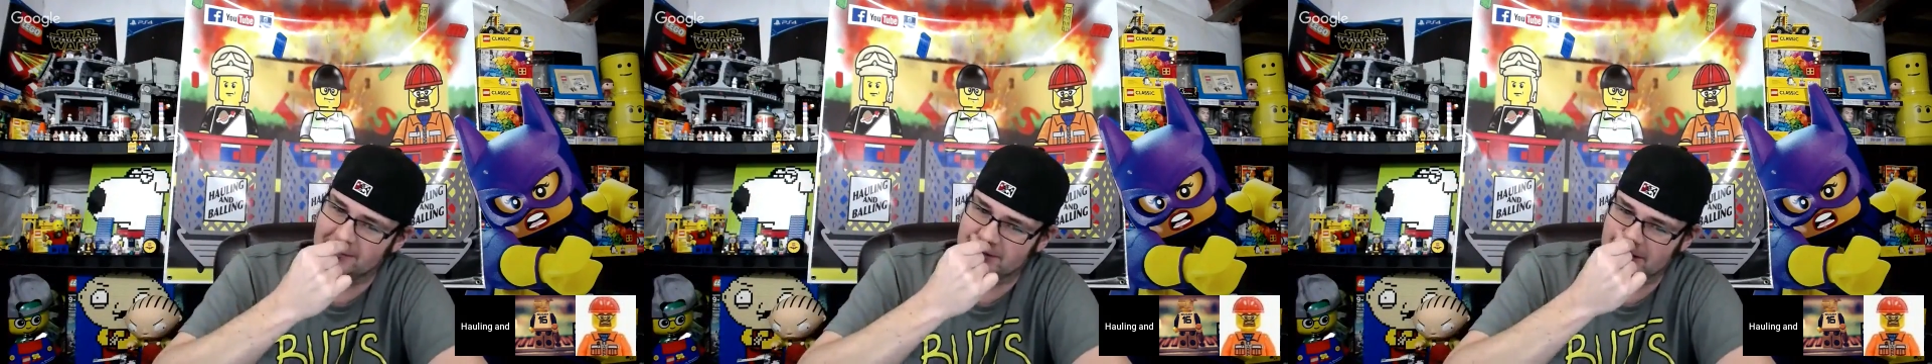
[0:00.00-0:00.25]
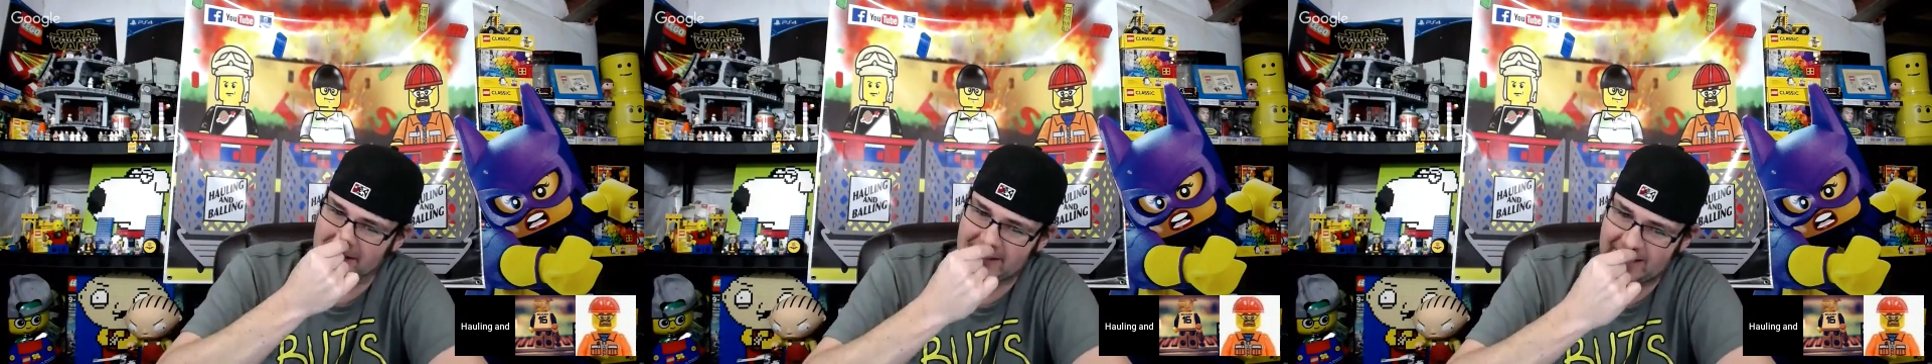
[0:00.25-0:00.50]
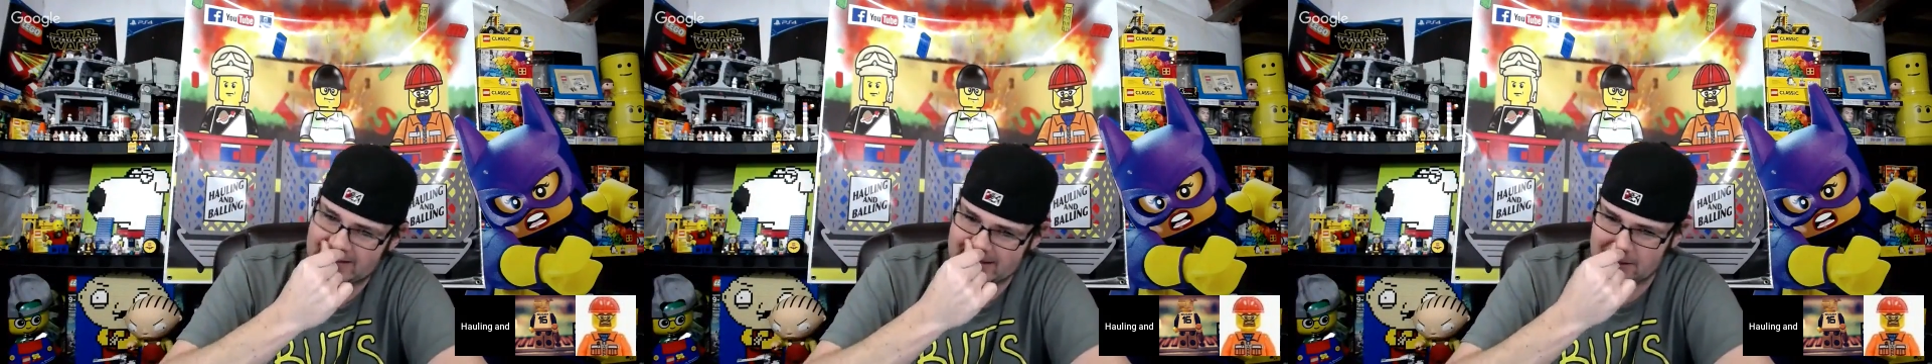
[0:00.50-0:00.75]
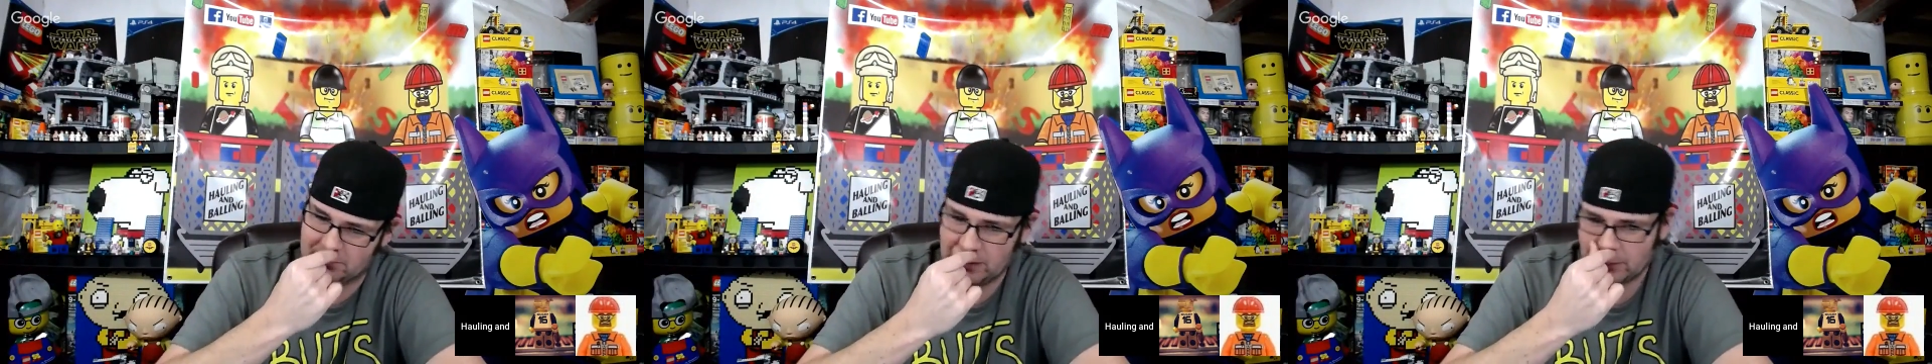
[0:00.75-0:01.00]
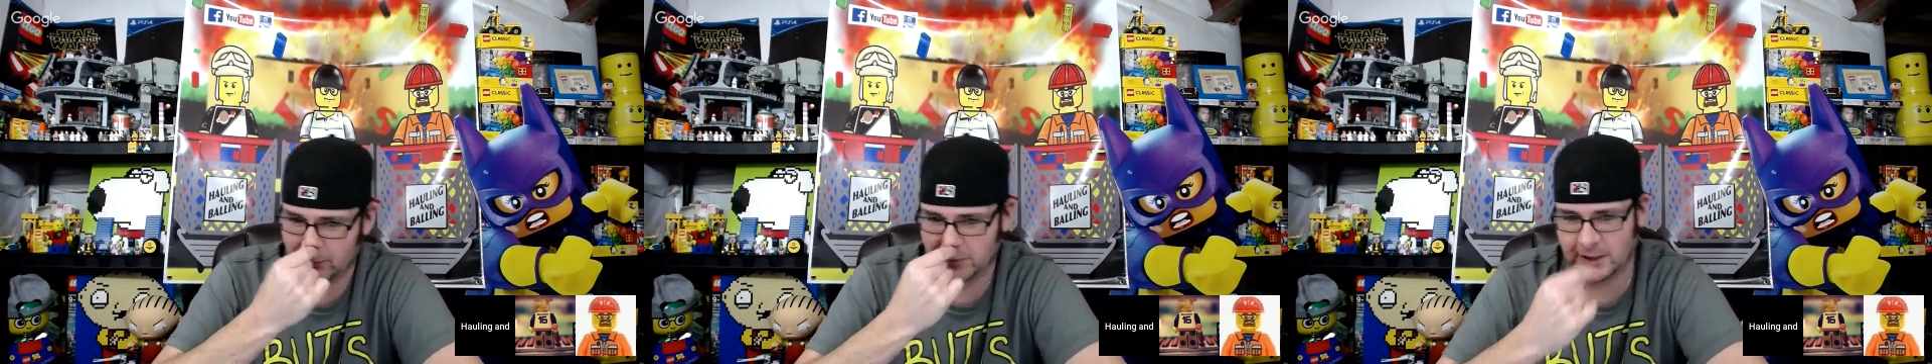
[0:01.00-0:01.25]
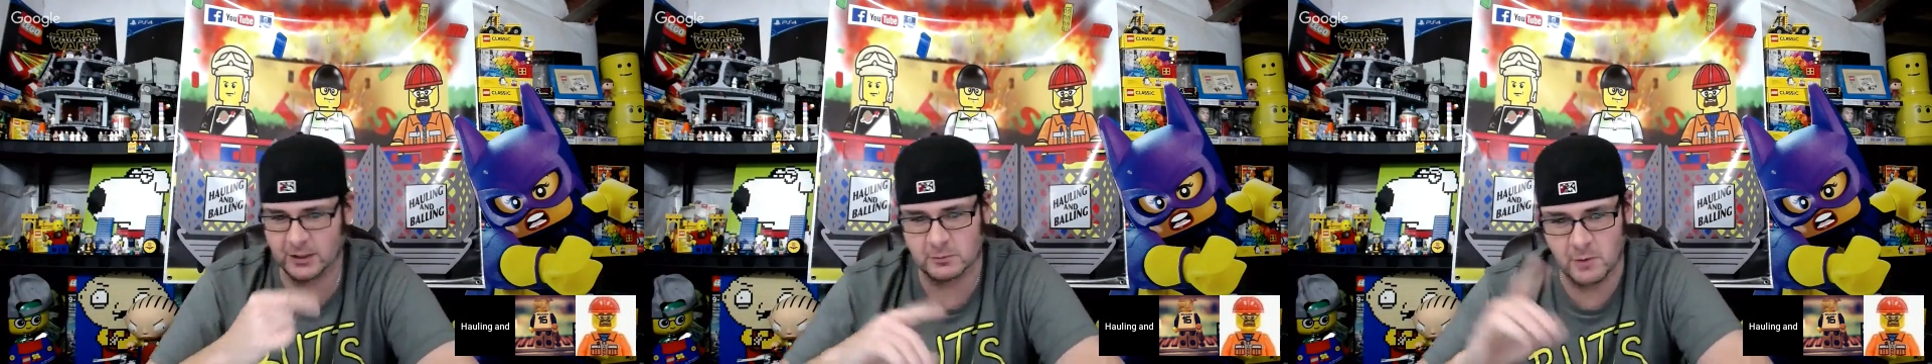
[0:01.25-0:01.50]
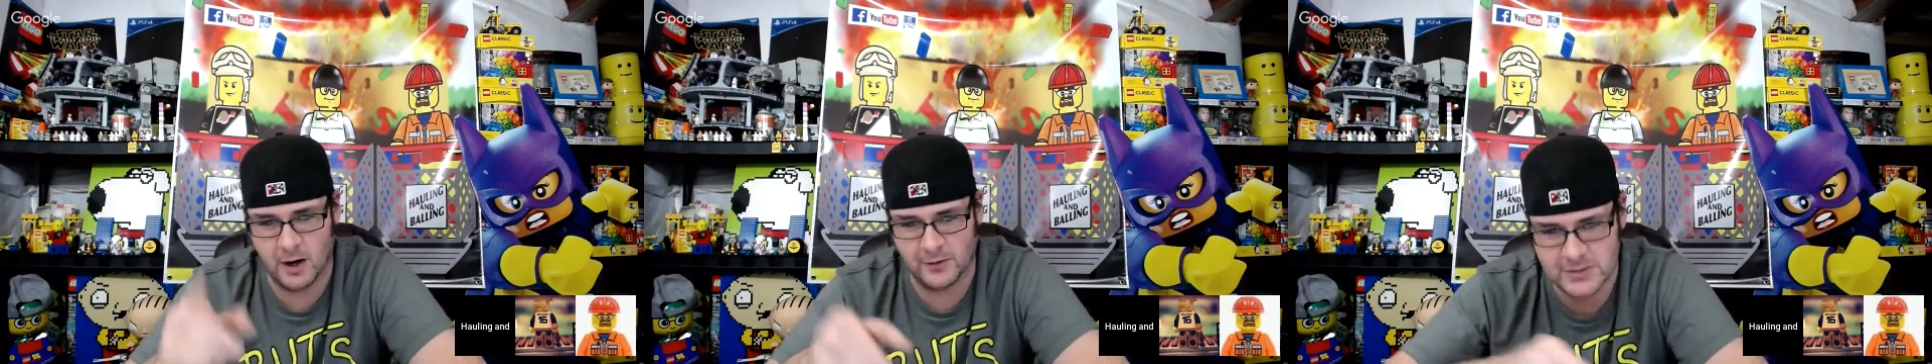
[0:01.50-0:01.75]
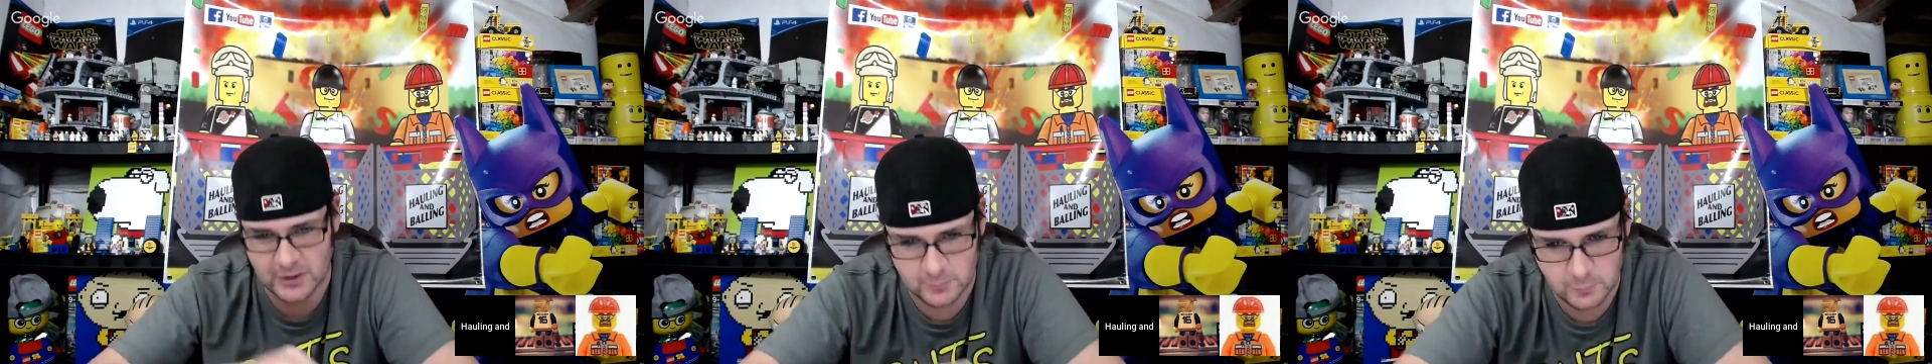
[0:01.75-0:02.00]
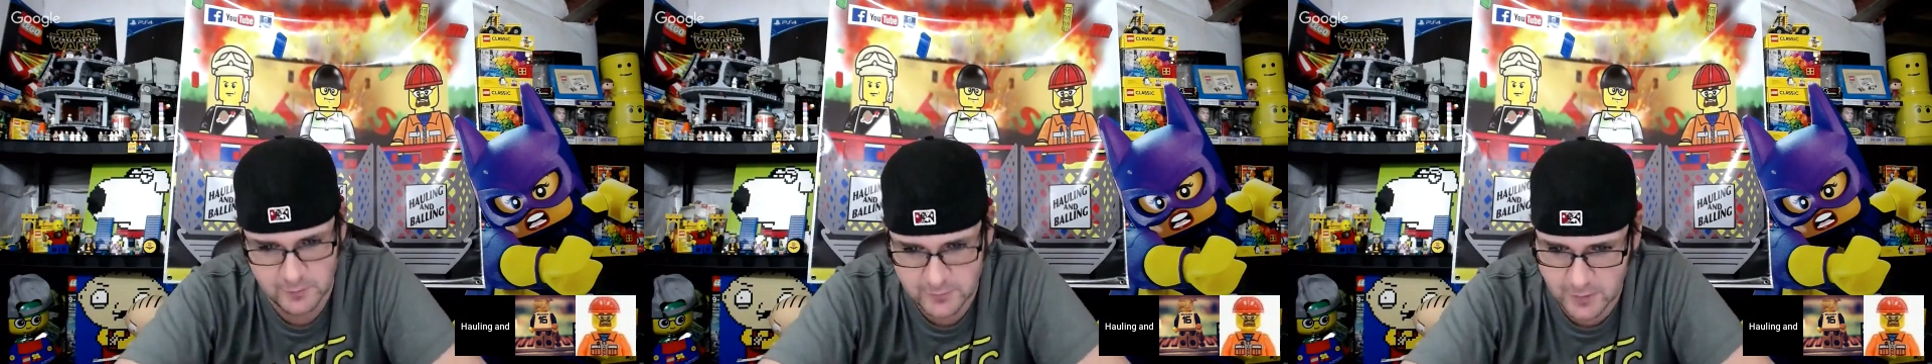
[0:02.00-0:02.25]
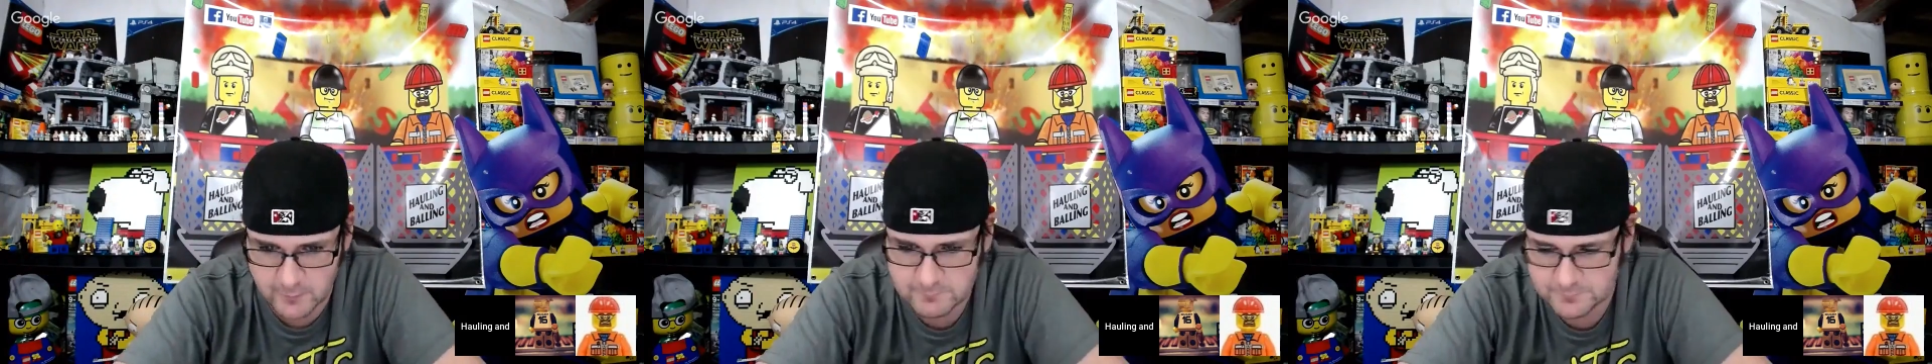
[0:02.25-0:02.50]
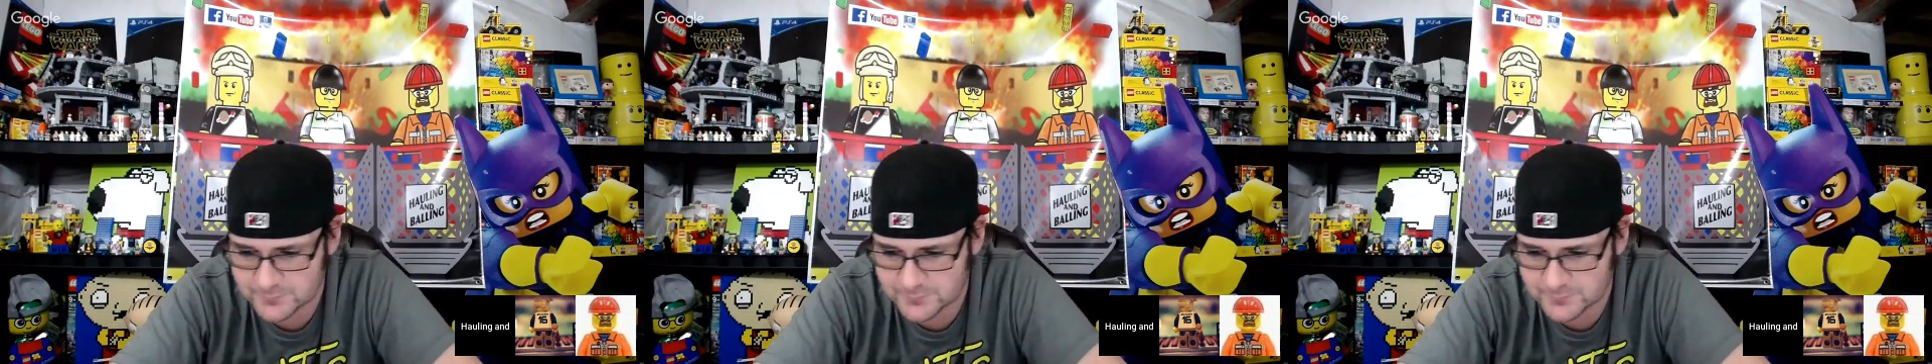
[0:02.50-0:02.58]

Looks like that's it, people. Killer Moth's a good one, though.